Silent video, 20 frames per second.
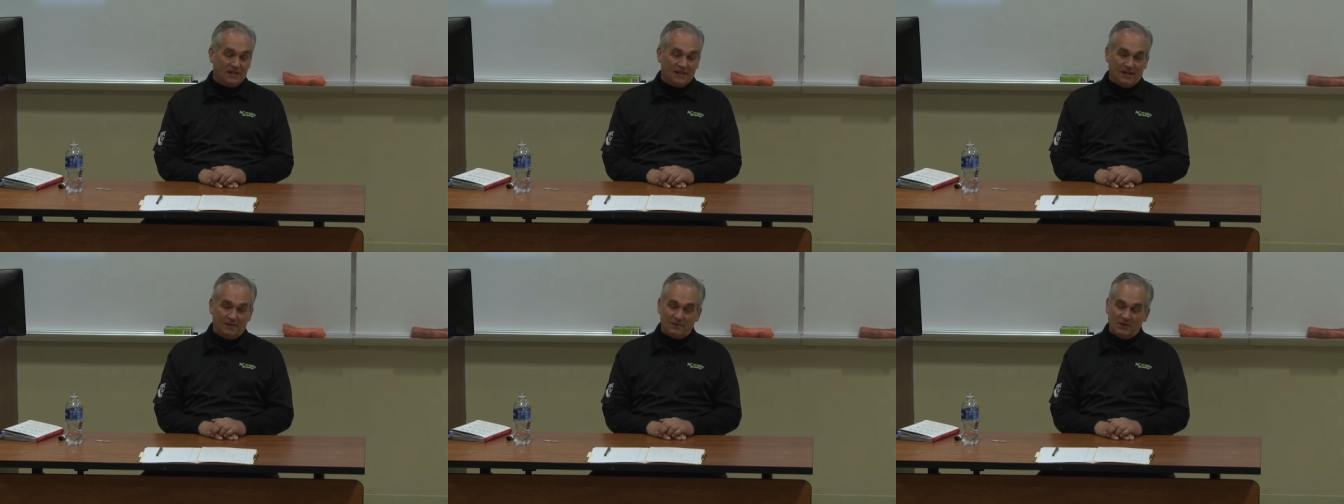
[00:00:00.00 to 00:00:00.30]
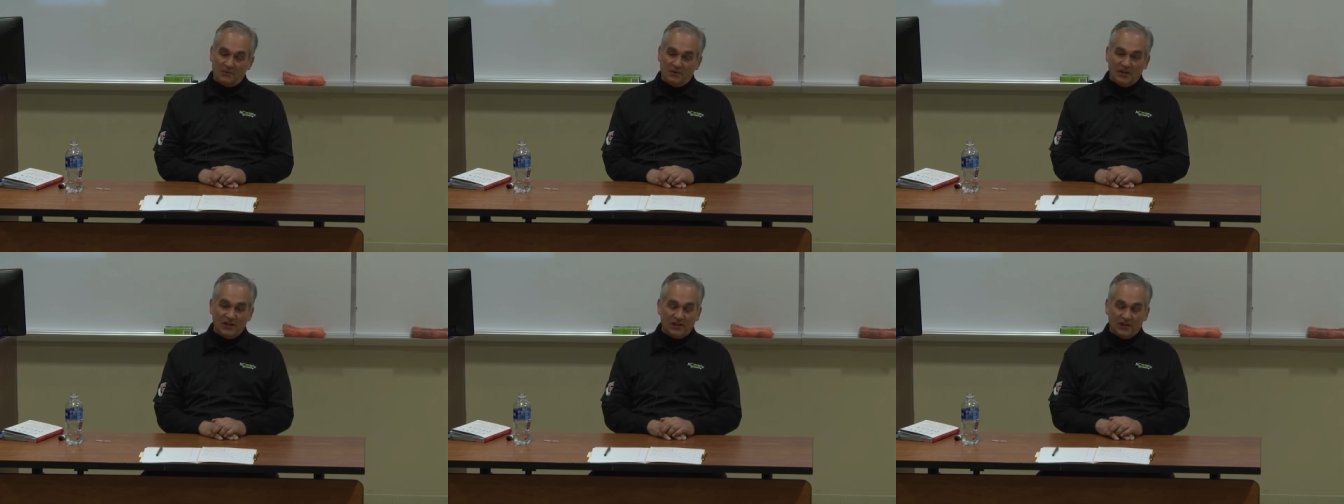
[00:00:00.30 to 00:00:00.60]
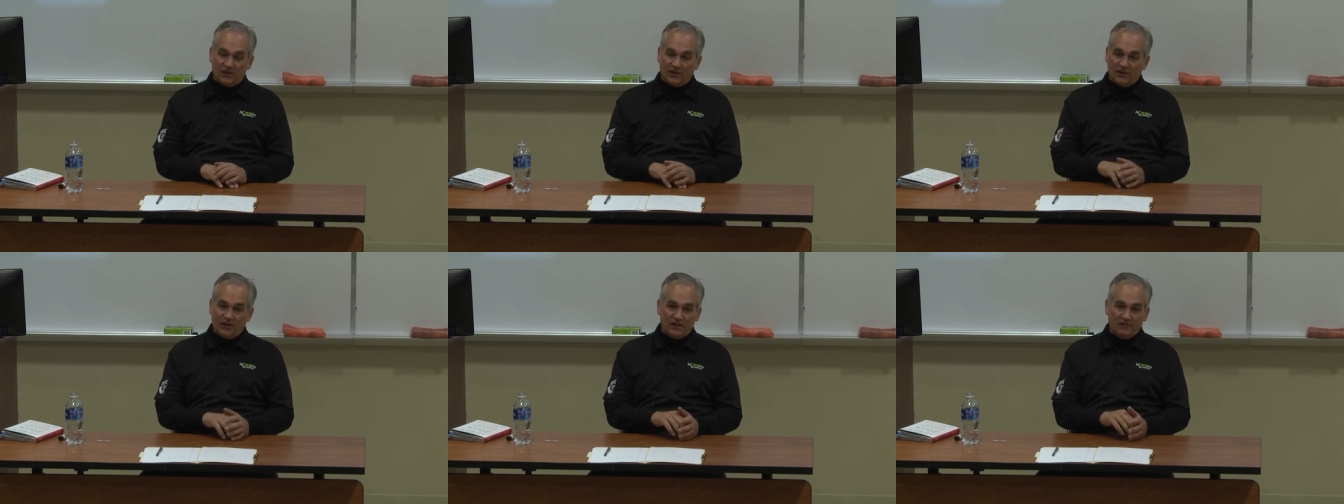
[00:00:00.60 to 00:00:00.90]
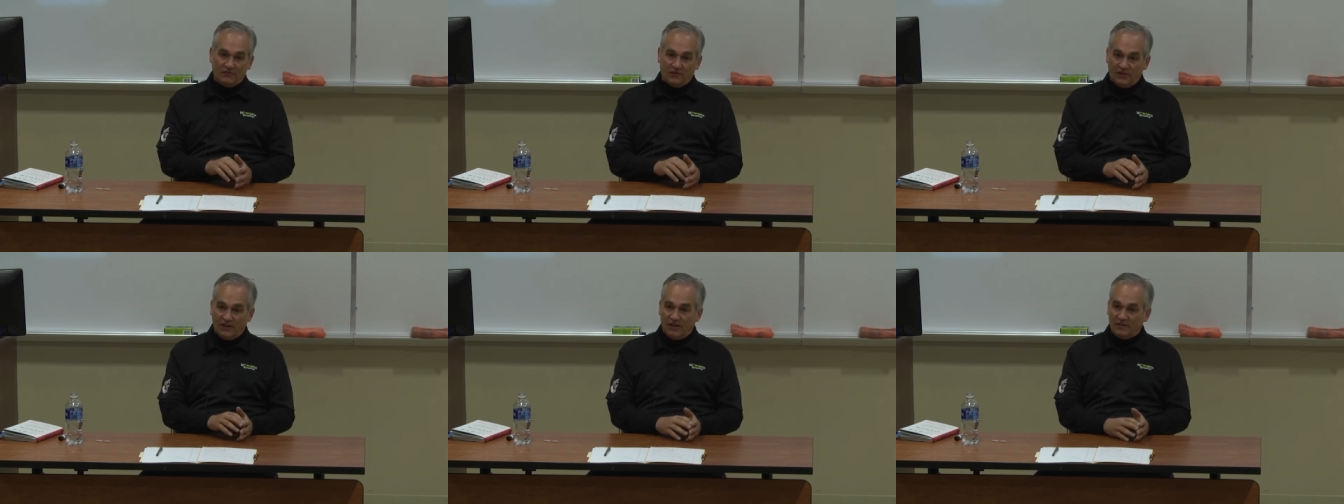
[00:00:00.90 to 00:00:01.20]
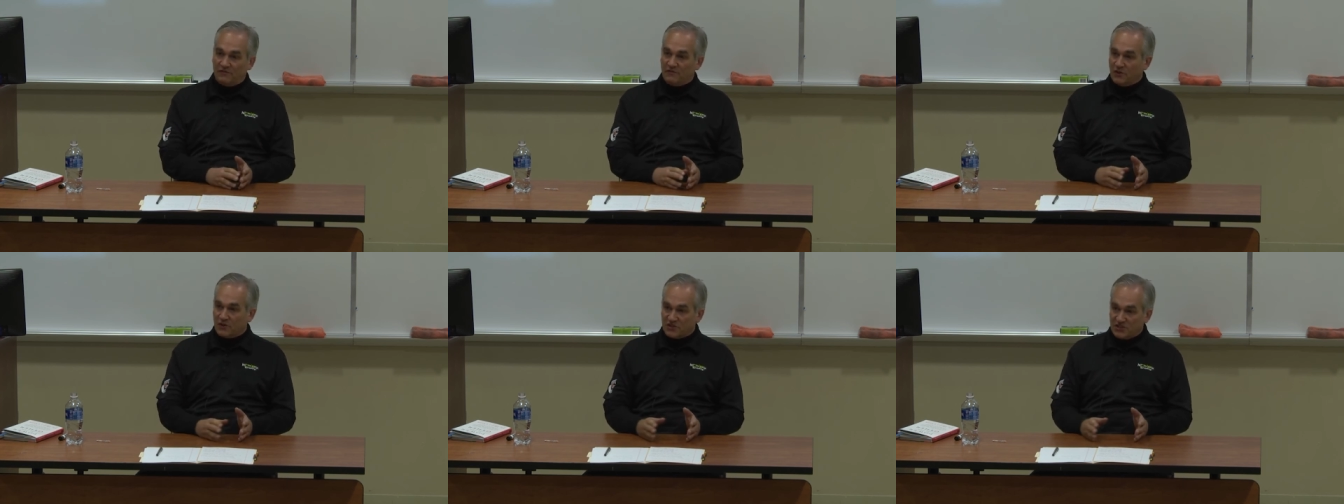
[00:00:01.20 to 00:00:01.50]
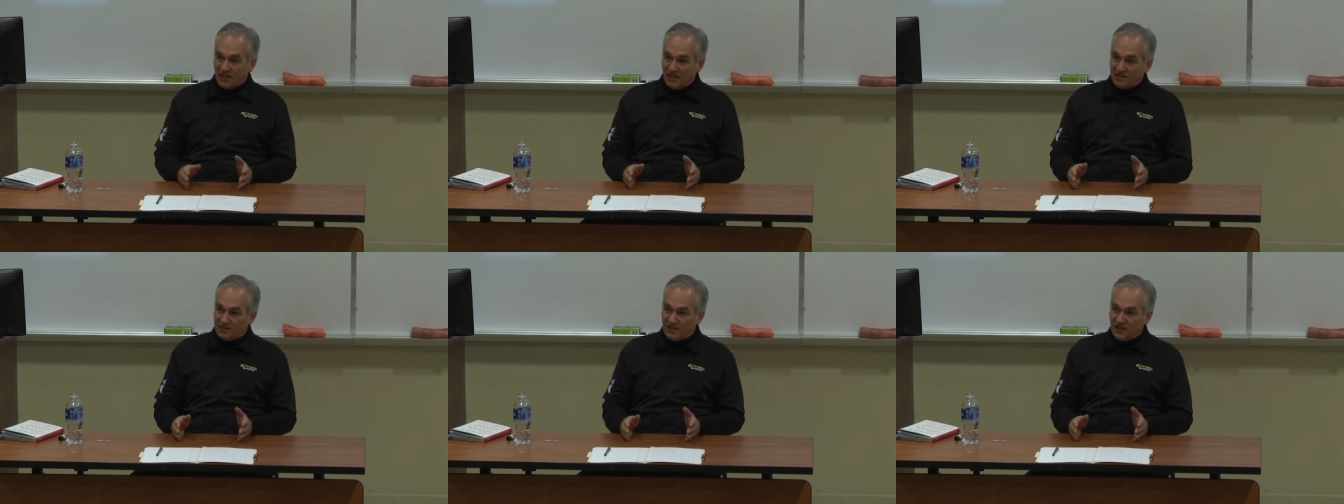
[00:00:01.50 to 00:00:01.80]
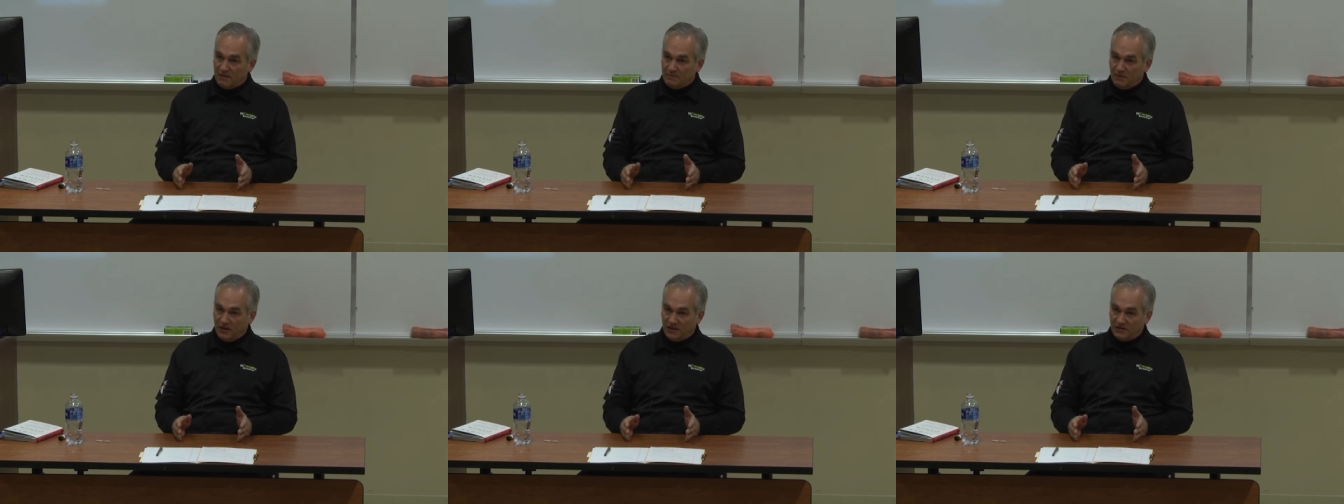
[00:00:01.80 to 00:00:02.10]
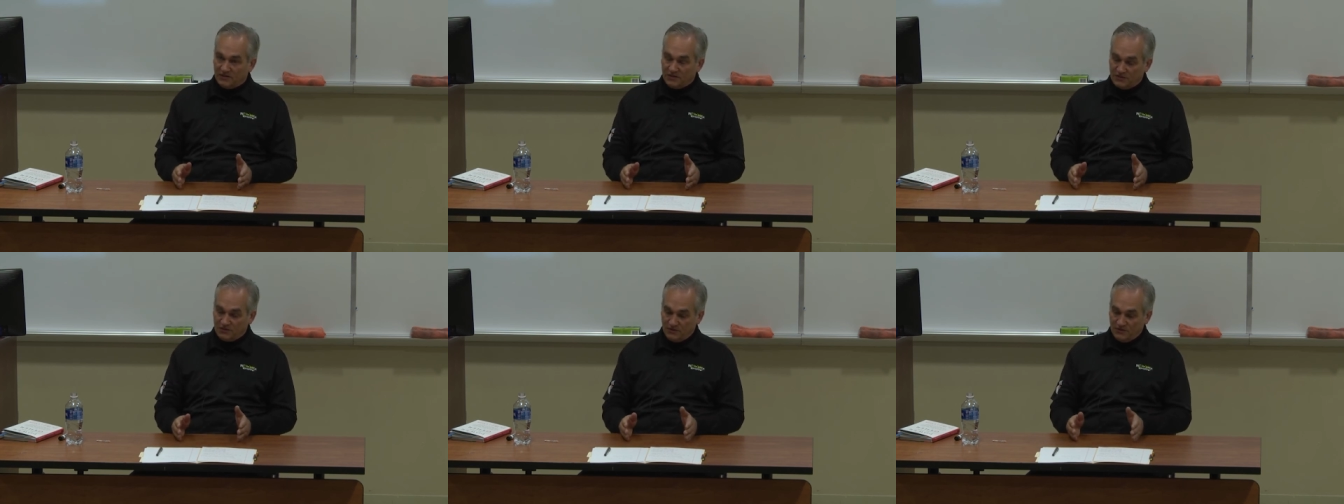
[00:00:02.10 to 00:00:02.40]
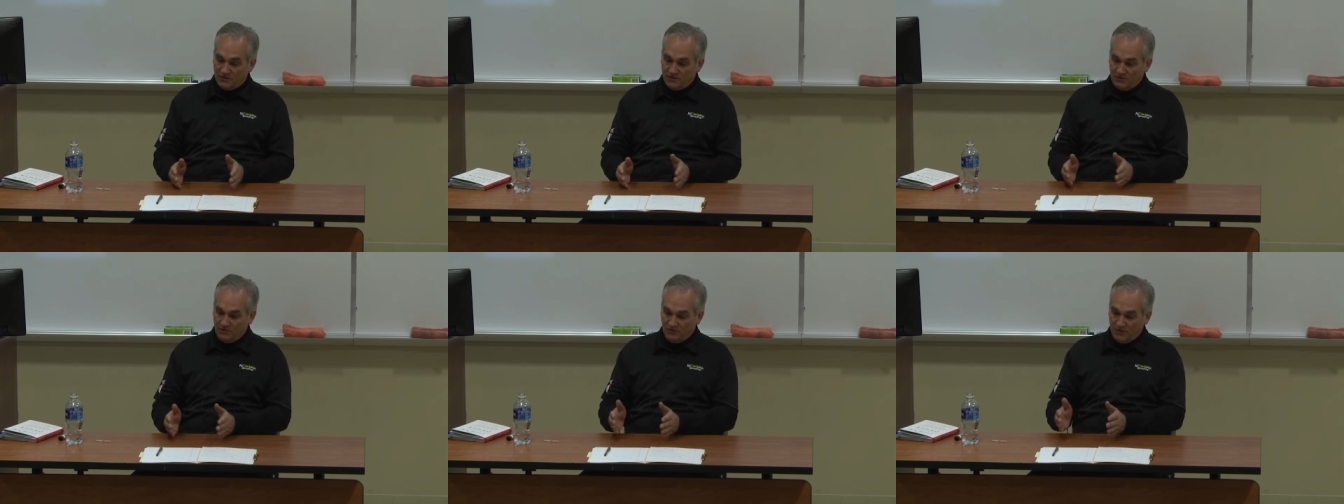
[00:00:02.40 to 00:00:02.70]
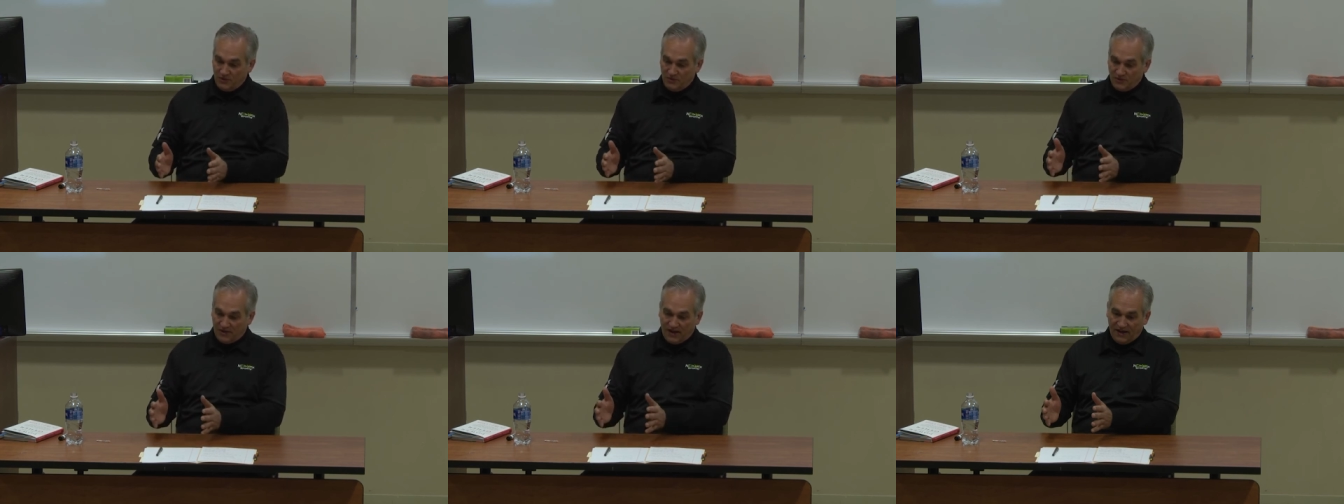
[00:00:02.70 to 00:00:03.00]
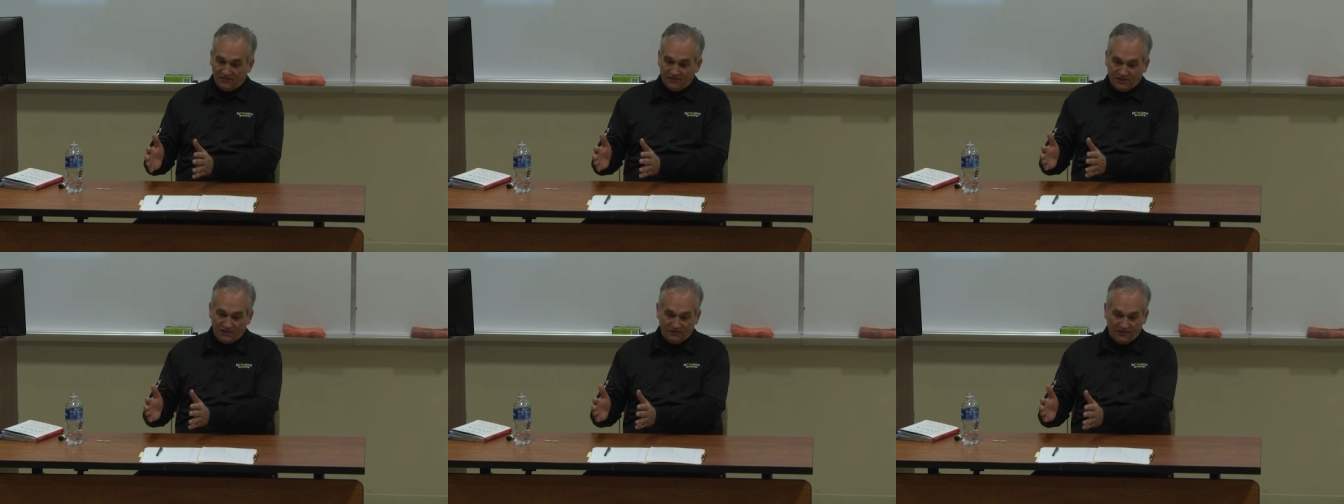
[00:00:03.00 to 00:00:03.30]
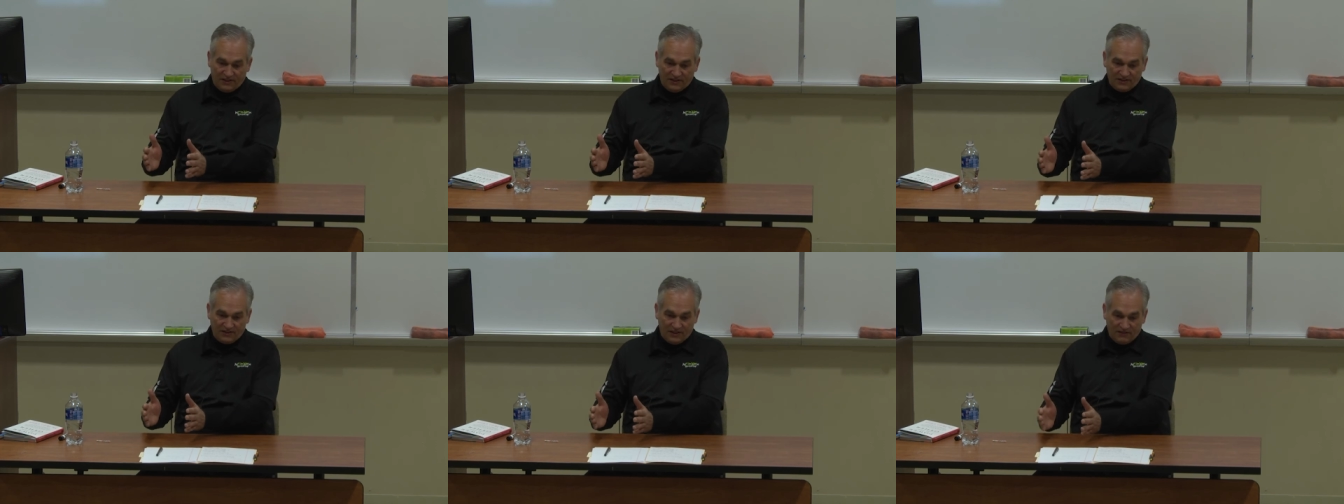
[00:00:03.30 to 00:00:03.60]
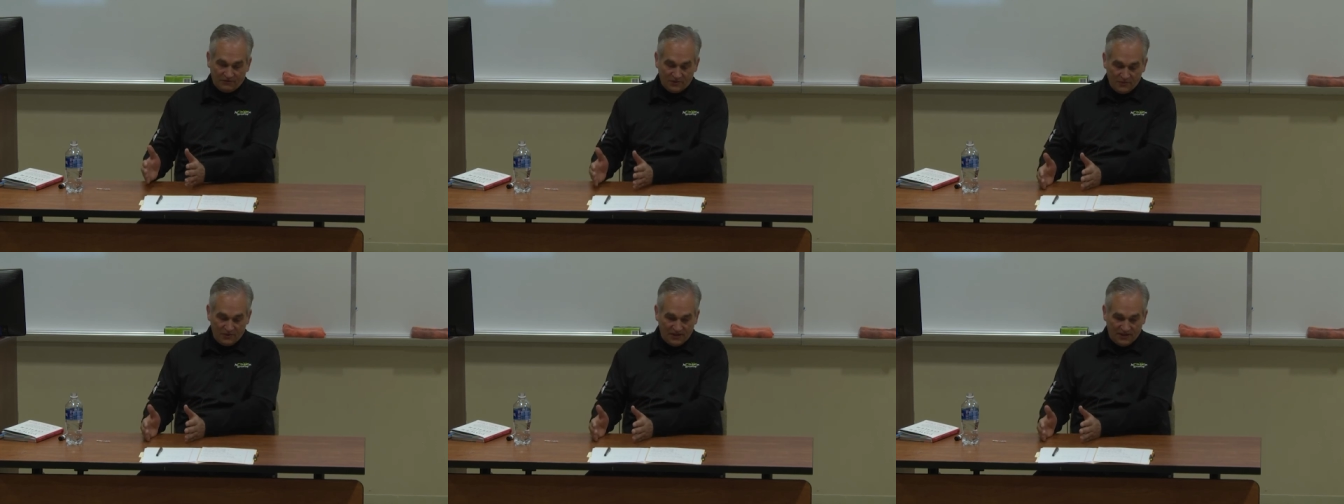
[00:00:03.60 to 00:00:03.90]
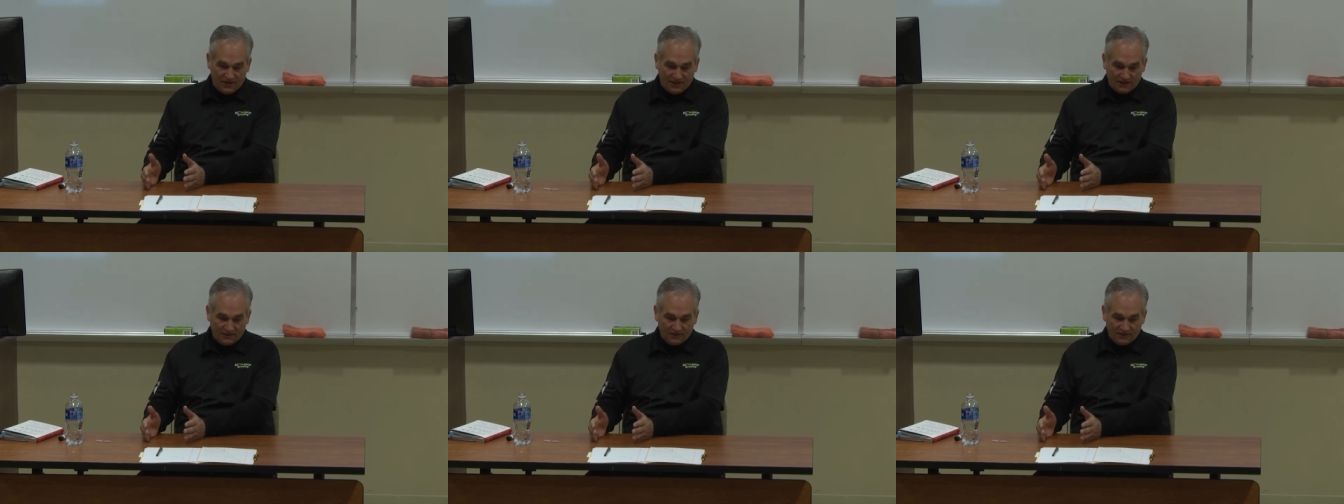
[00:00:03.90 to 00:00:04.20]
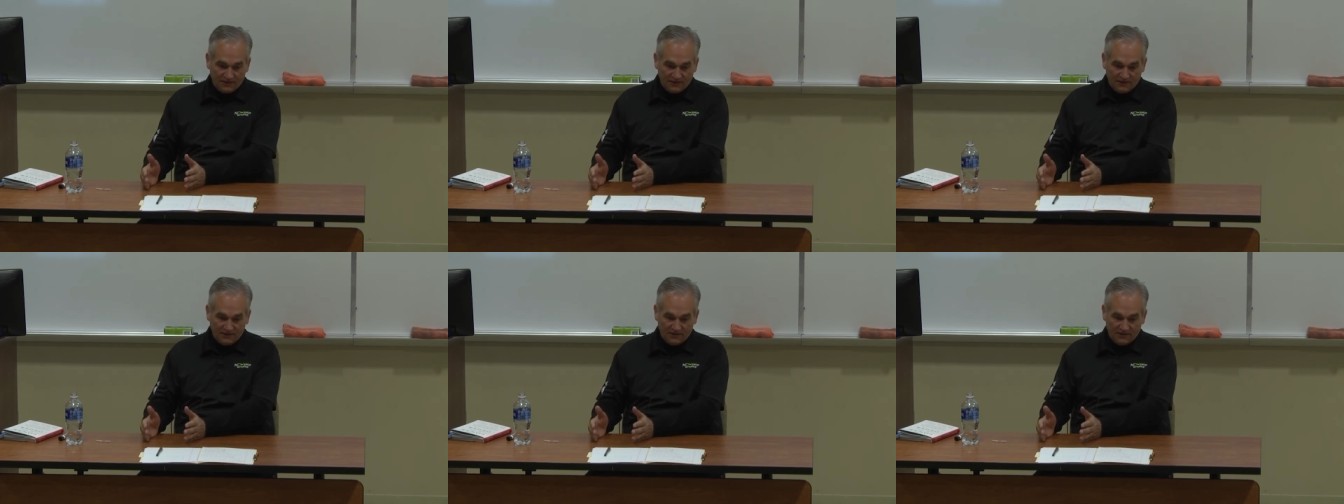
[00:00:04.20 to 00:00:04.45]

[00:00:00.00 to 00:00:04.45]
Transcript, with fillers: I mean, we literally, for that first 18 months, we would have an event every weekend,